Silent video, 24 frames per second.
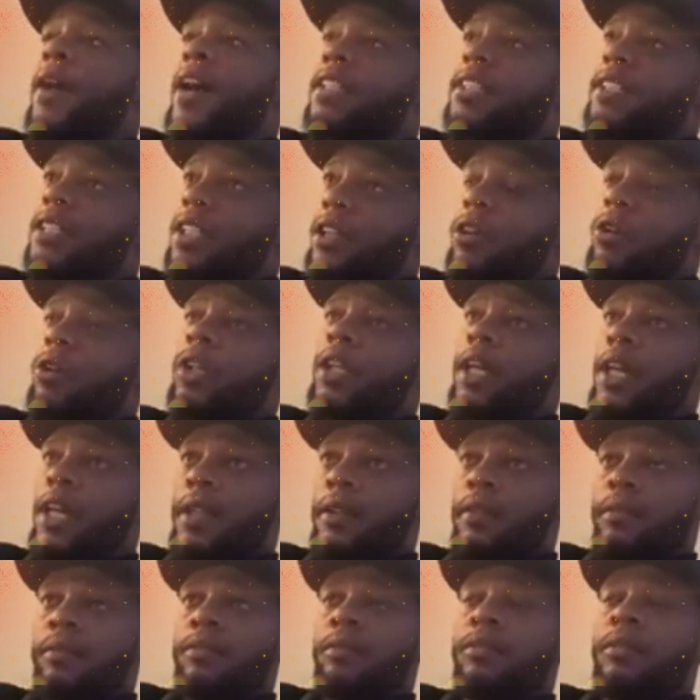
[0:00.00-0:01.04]
I said,
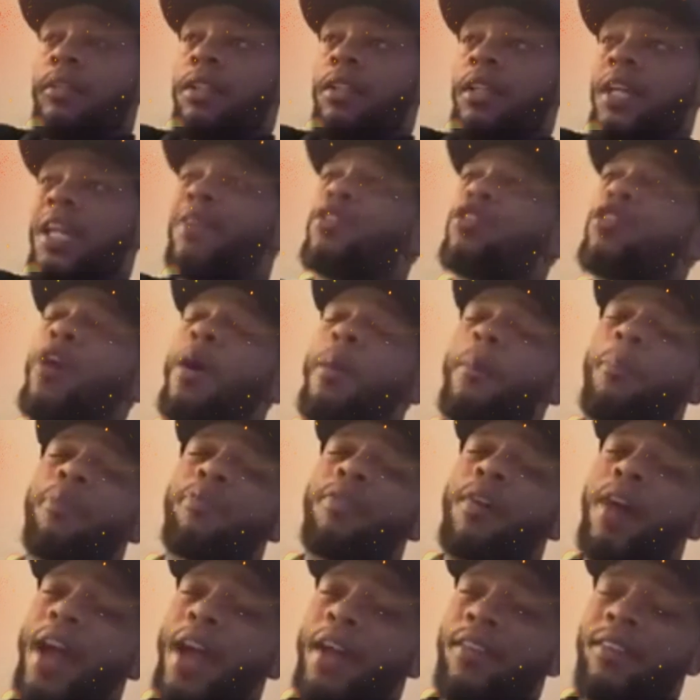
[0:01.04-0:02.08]
okay. Even though I'm
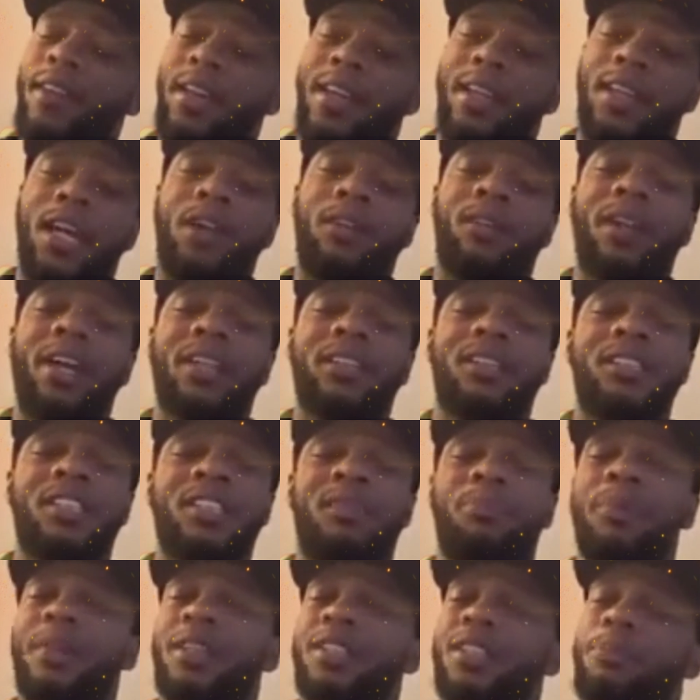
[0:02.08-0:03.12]
private and I don't like to
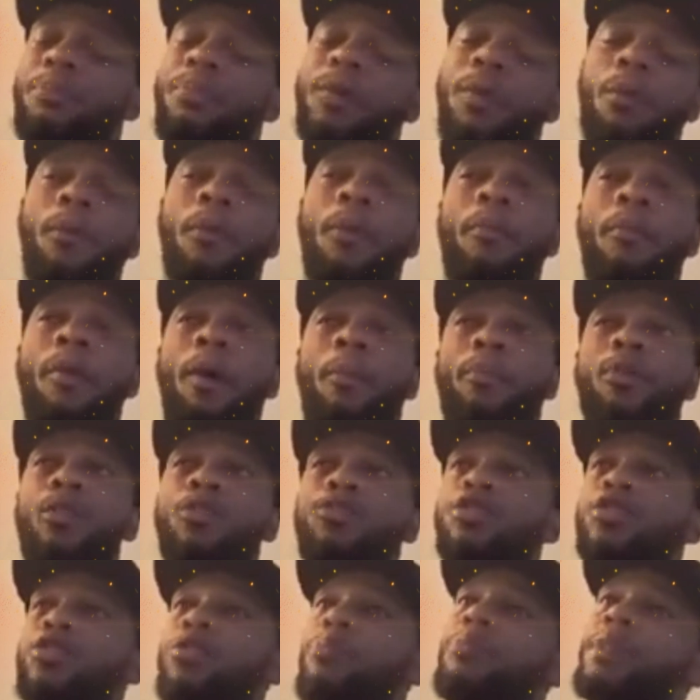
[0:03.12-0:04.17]
speak to people about my
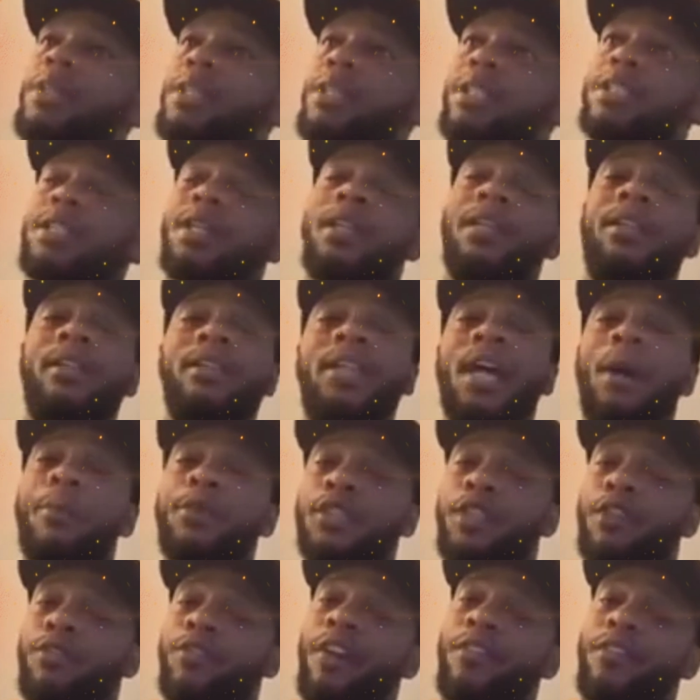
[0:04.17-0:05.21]
personal business, that
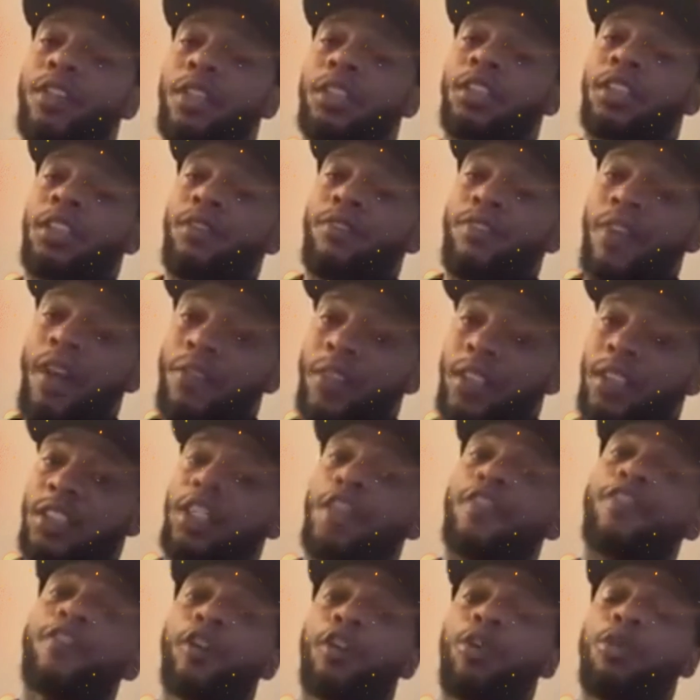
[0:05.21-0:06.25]
was a very, very
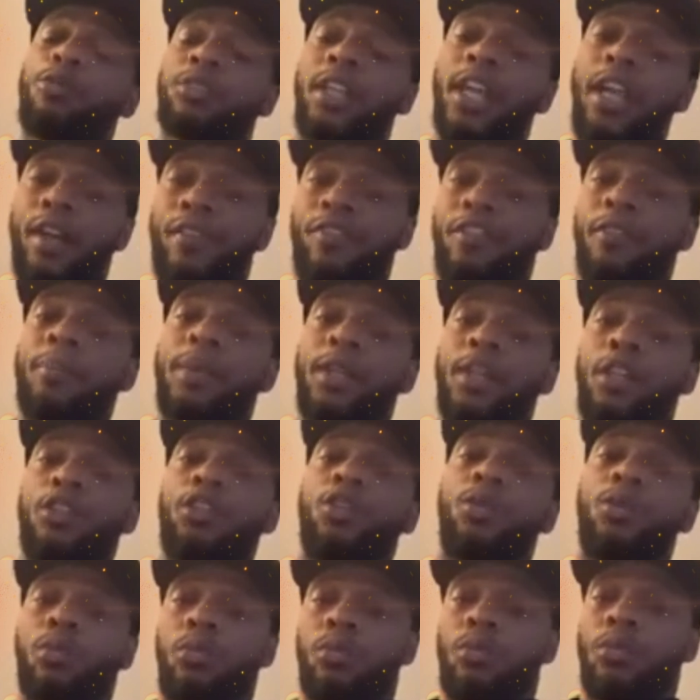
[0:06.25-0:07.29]
difficult thing for me to
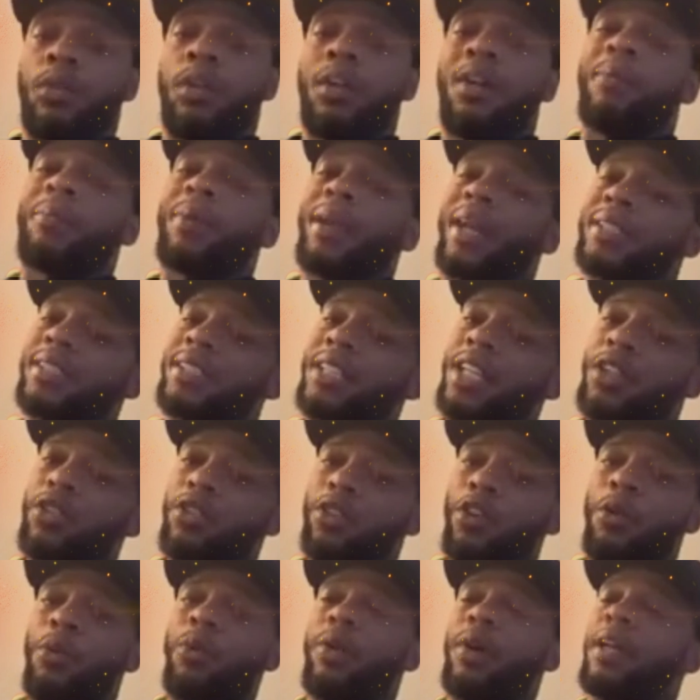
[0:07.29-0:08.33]
do. But I said,
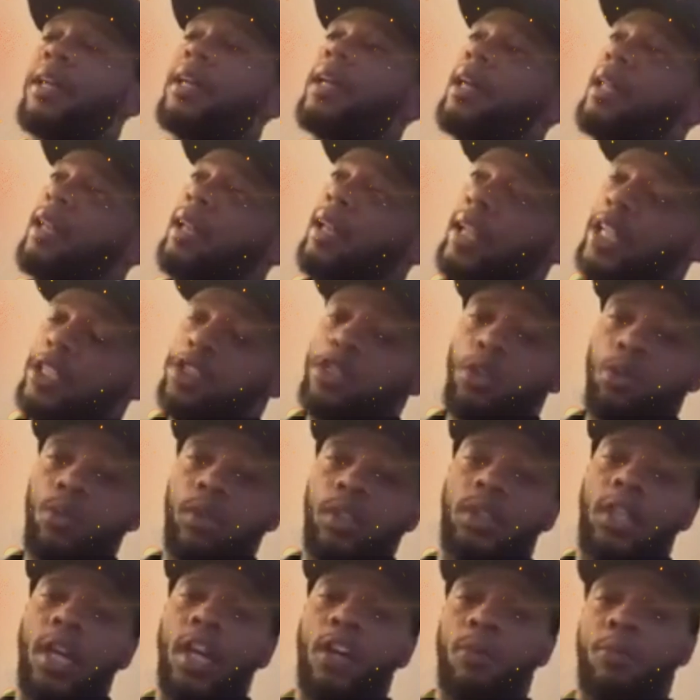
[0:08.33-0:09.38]
you know what? Let's do
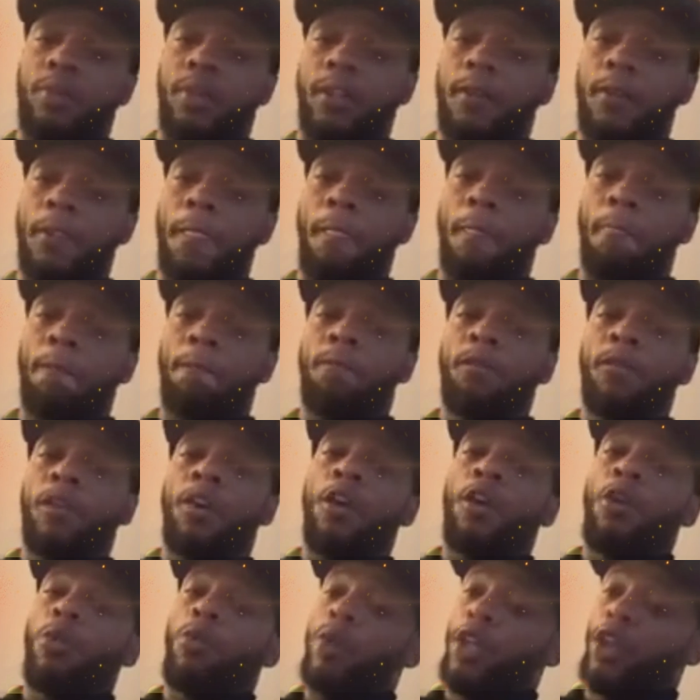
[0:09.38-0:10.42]
the therapy.
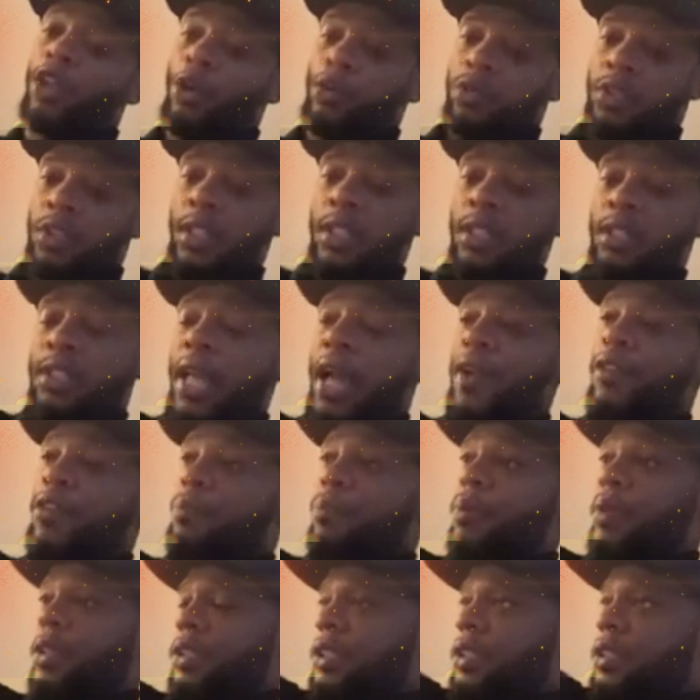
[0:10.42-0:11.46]
We go to the
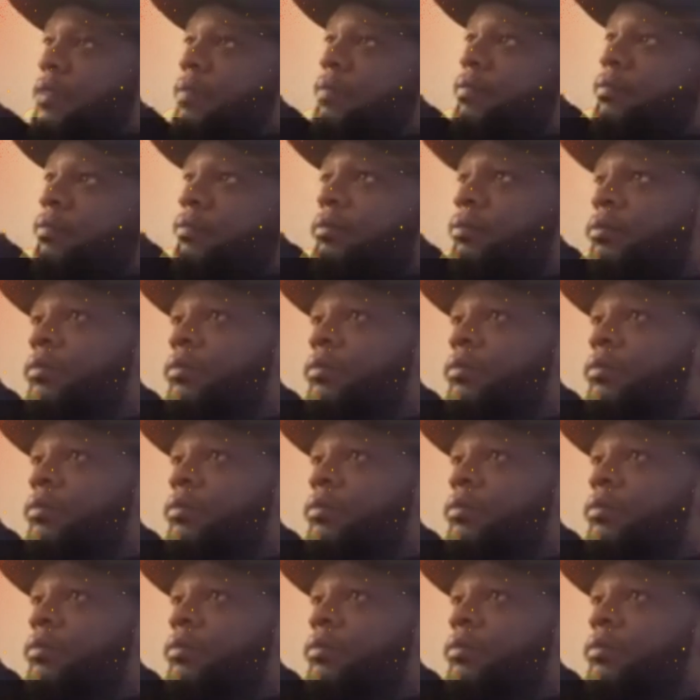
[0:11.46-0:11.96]
therapist.